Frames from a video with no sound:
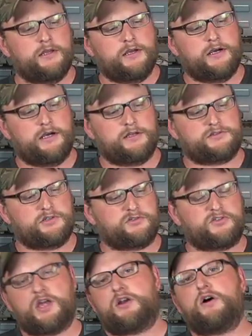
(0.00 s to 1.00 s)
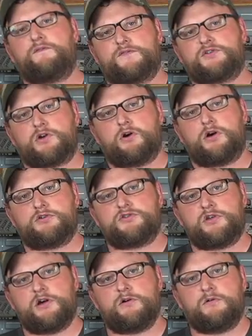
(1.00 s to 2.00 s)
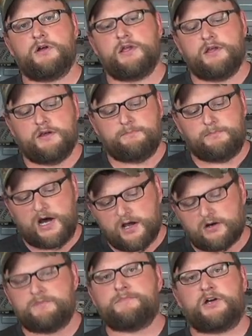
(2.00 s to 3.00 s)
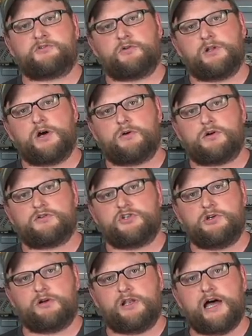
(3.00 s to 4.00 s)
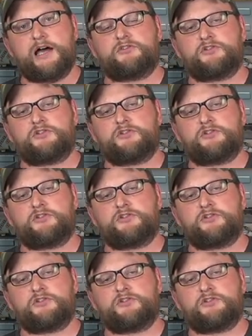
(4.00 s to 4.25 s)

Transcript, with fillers: to set off the charge. So modern muzzle loaders utilize